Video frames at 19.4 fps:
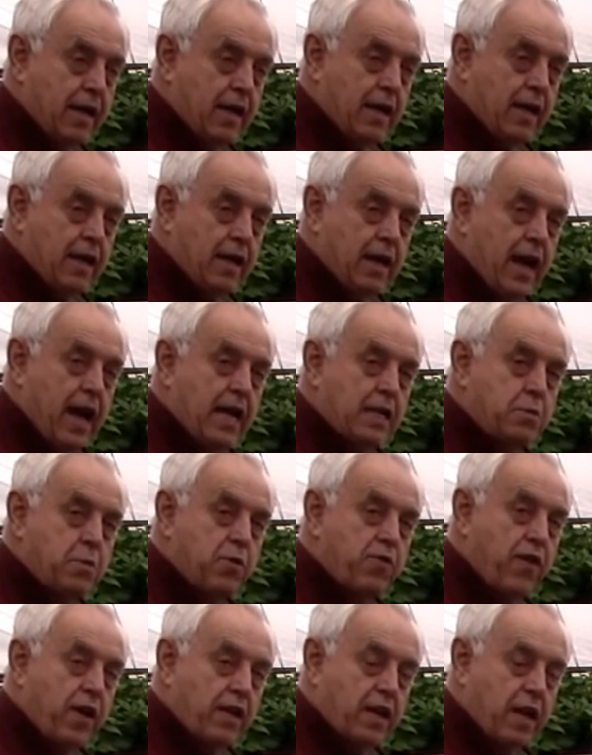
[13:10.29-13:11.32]
he asked me
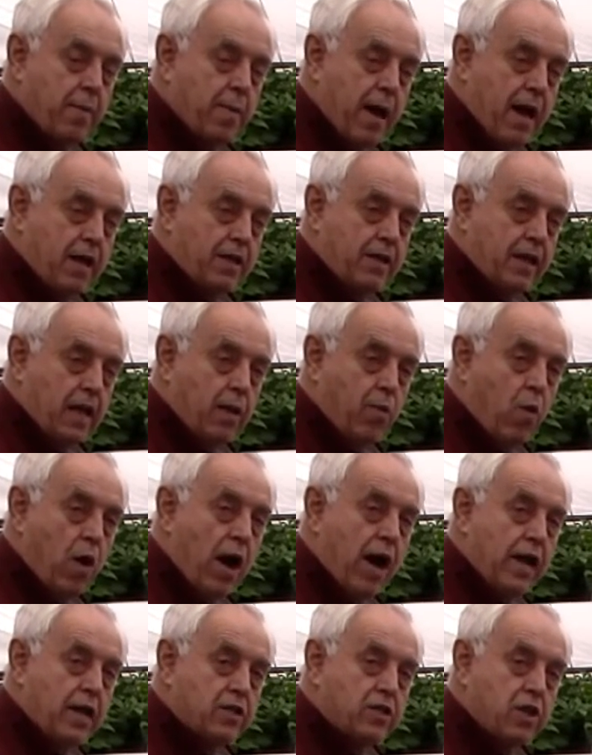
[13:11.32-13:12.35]
if I'd come out and tell him
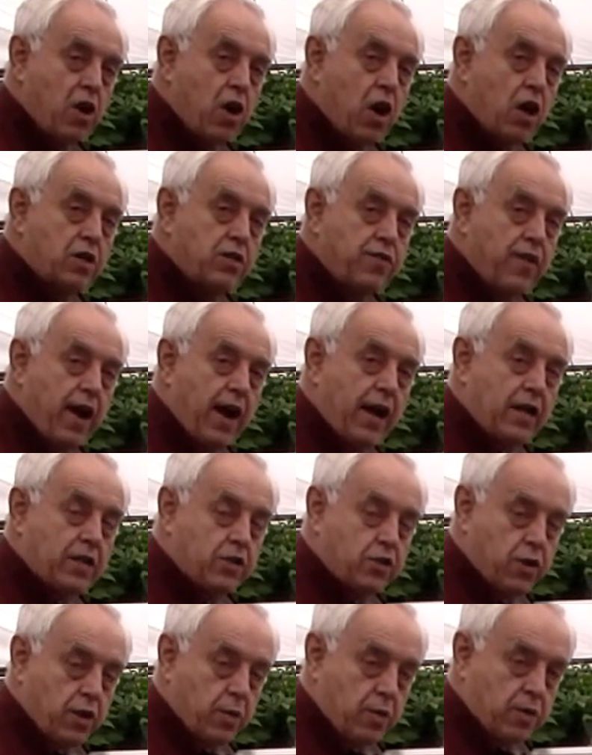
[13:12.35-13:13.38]
why his large ficus
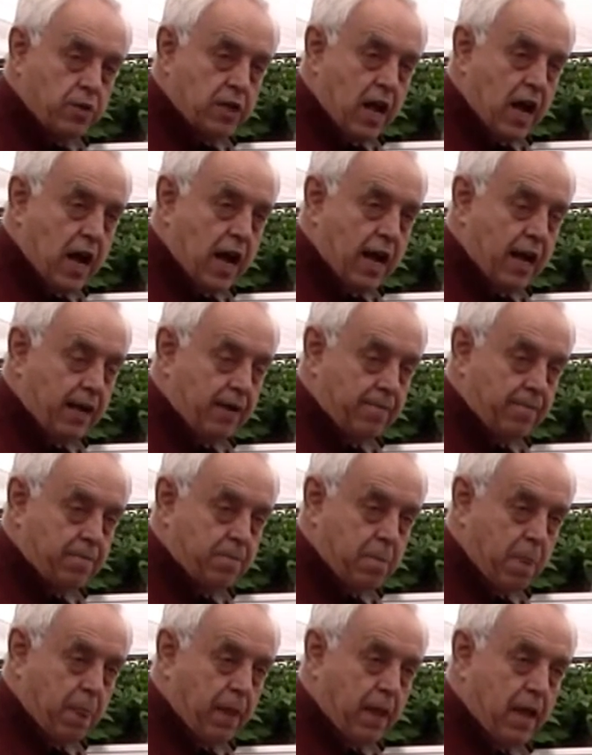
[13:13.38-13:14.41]
tree was dying.
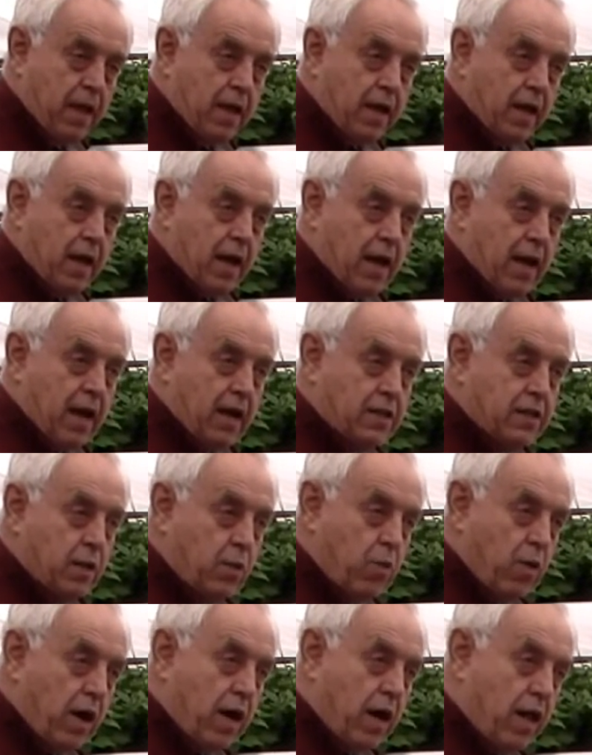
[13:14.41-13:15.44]
And I said,
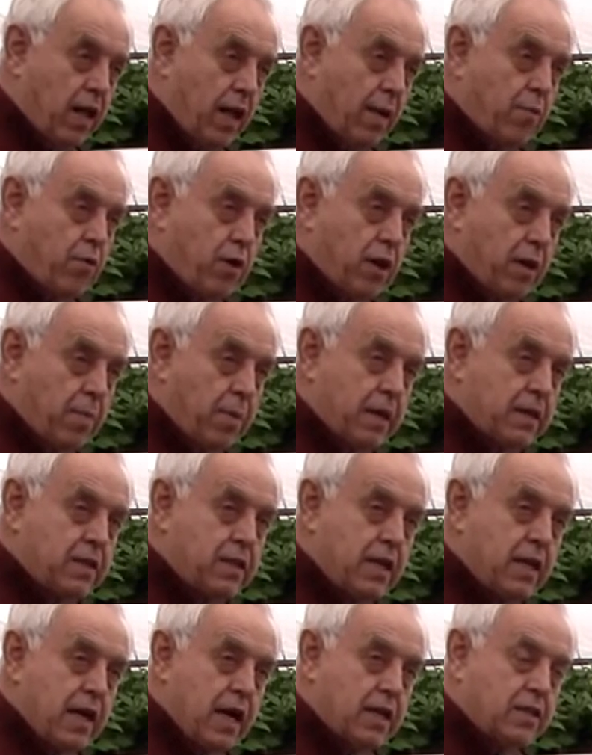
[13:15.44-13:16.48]
well, I'm really
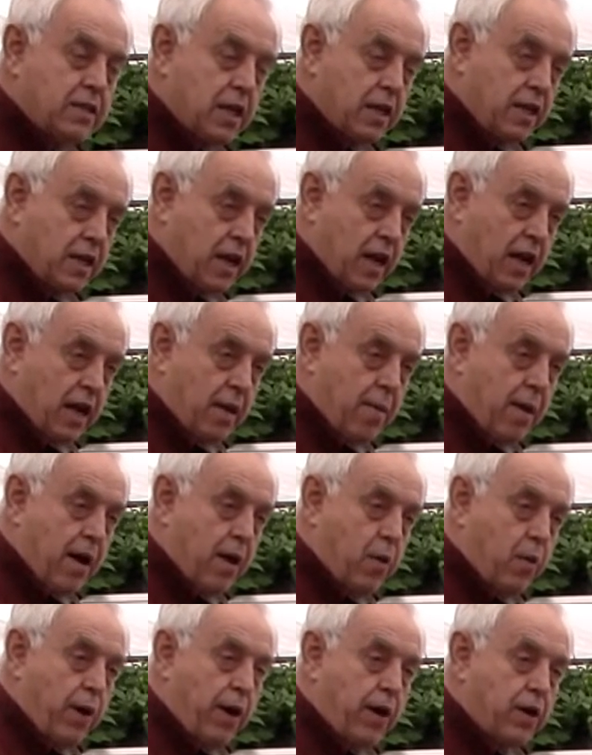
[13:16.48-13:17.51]
busy. I said, can I come out in
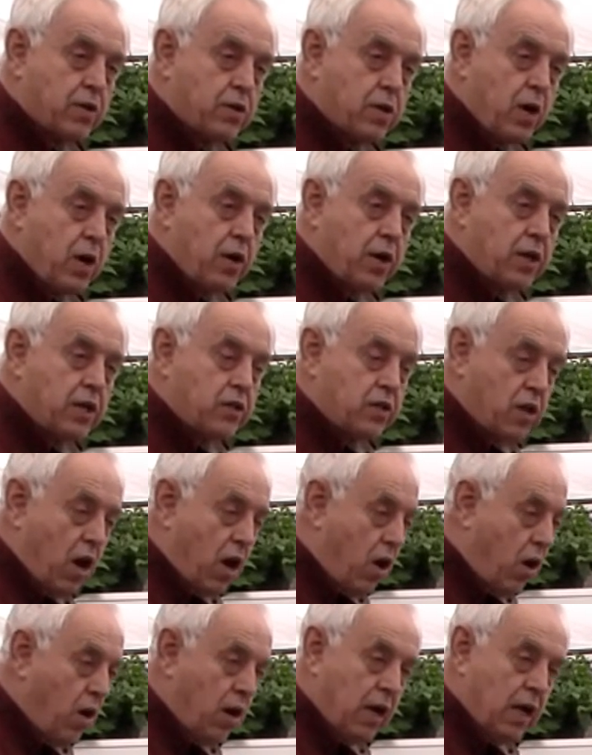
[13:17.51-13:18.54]
a week or so? And he said,
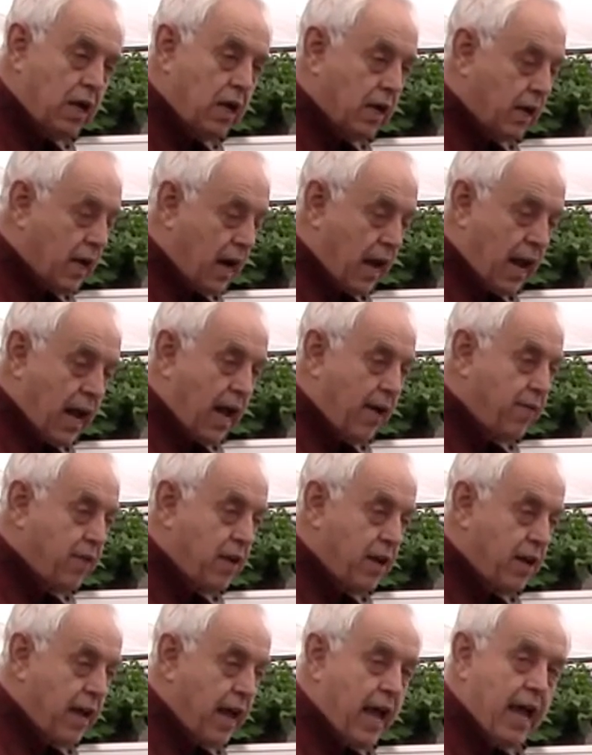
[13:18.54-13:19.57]
no, got to have you
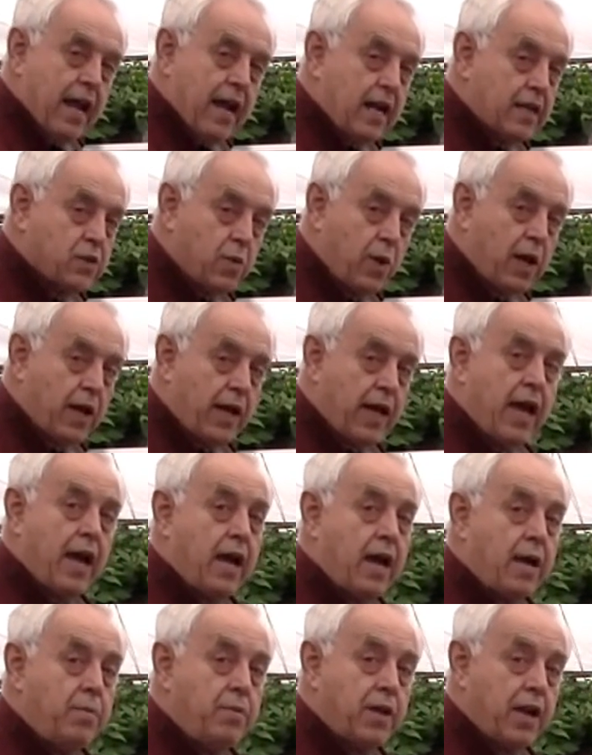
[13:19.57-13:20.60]
today. And I said, well, I can't
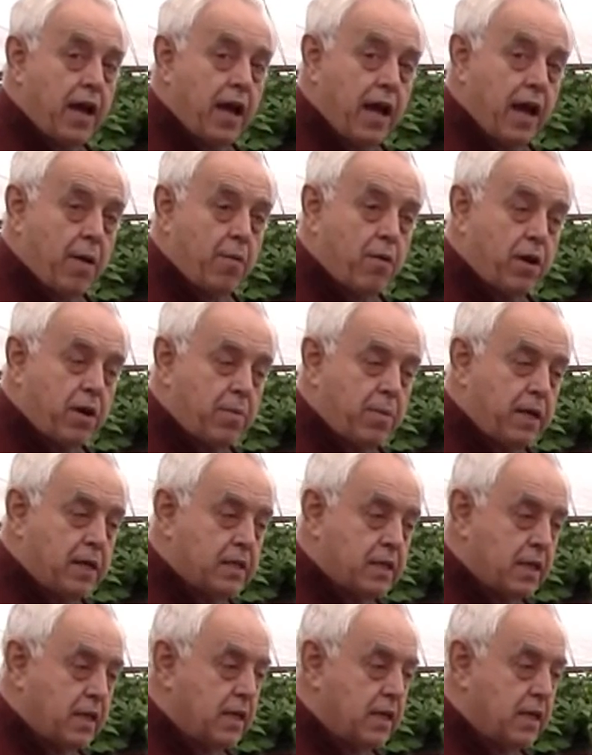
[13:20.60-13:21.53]
come today. I'm really busy.